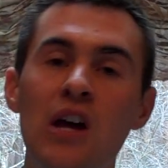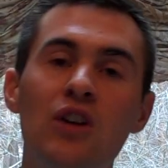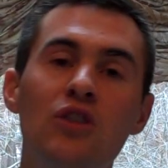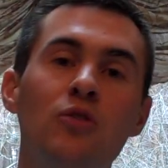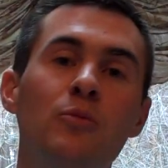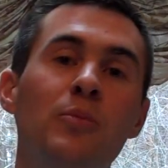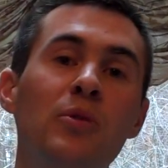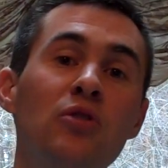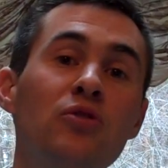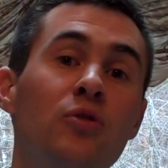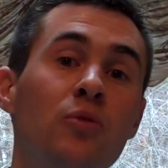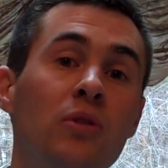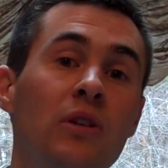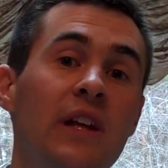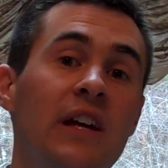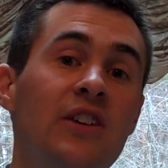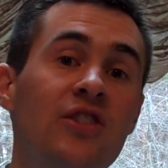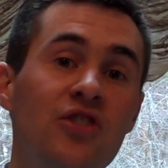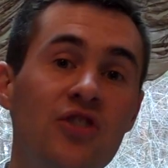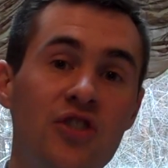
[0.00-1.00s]
You build a
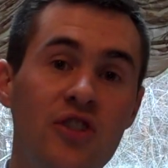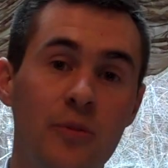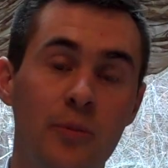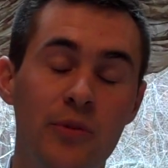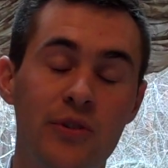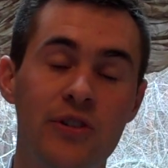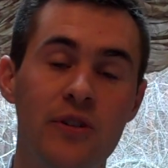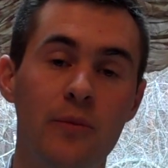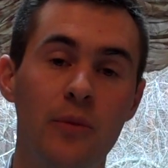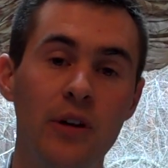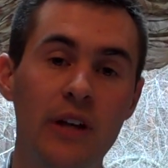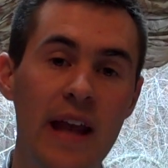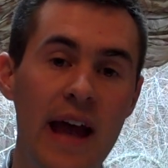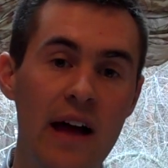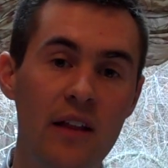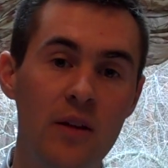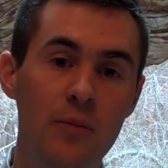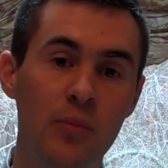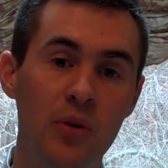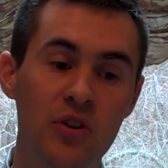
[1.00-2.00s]
relationship with someone.
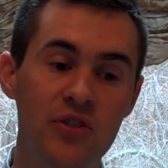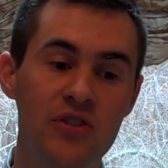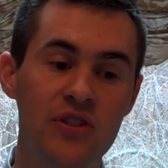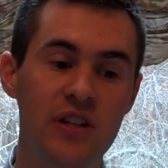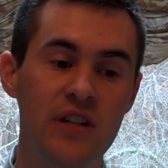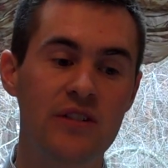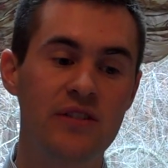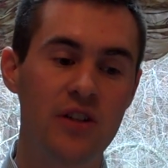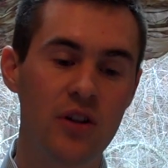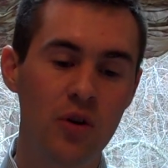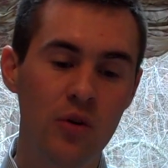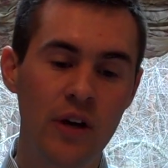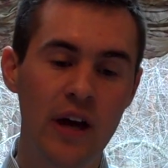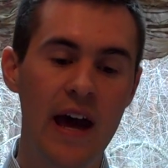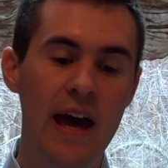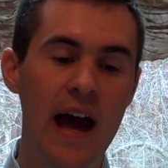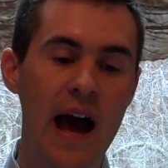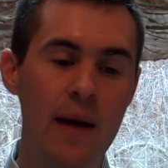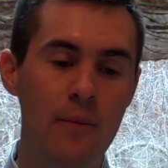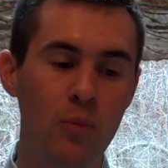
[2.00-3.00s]
Now that person has said,
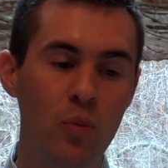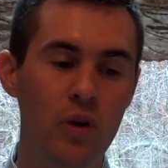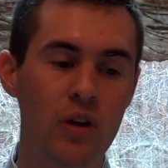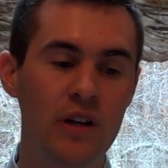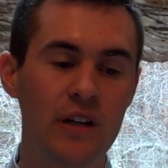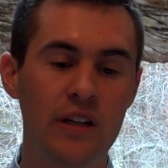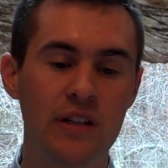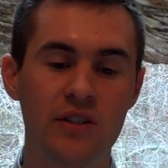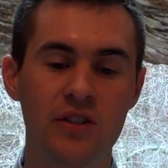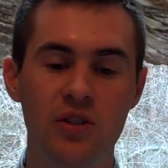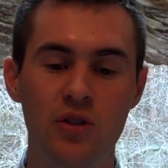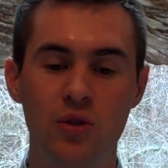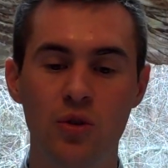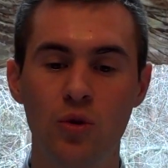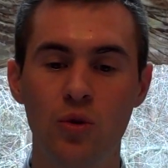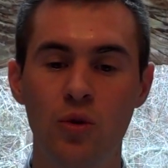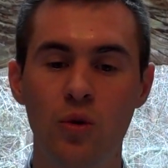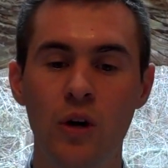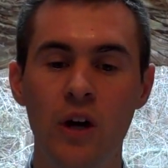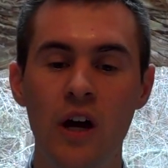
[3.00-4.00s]
okay, I'm willing
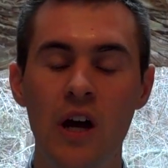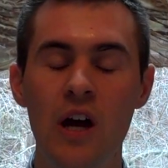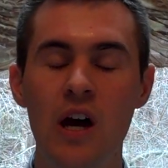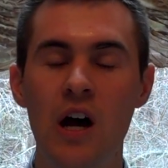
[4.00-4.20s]
to